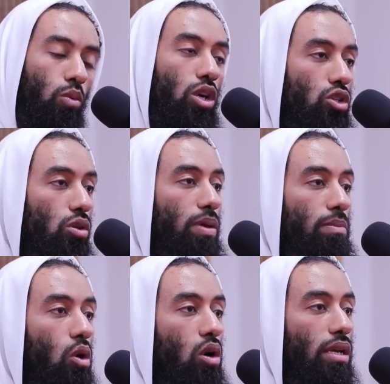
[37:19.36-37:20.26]
We should be
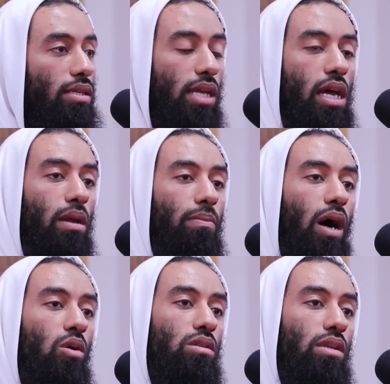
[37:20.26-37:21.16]
more concerned
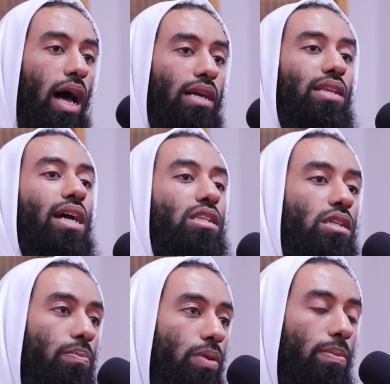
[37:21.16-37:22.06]
about
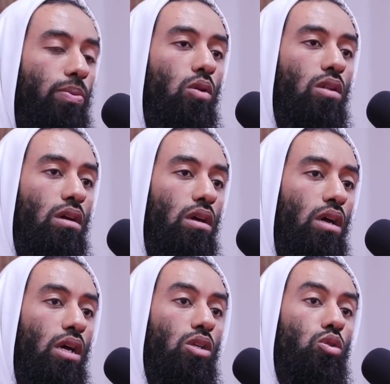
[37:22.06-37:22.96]
attaching the people
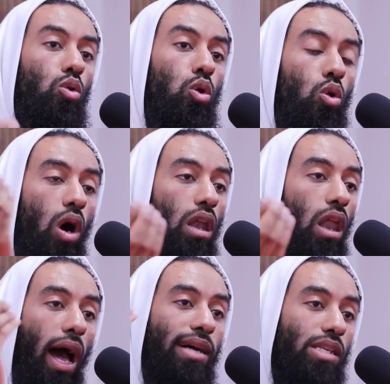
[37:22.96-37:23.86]
to who
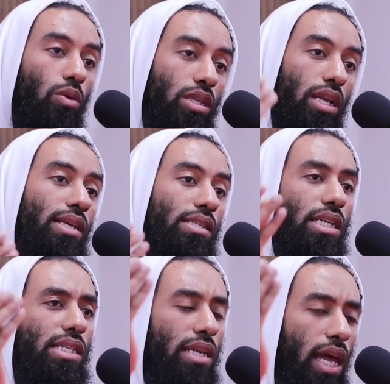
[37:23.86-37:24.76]
Allah Azza wa Jal is,
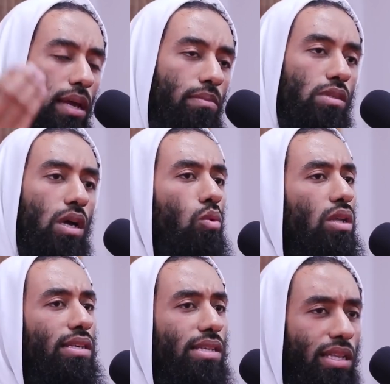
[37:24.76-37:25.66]
these names, and
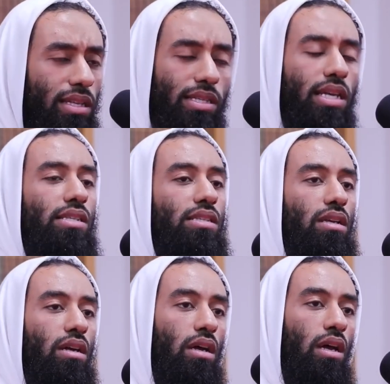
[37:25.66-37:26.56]
what does it consist,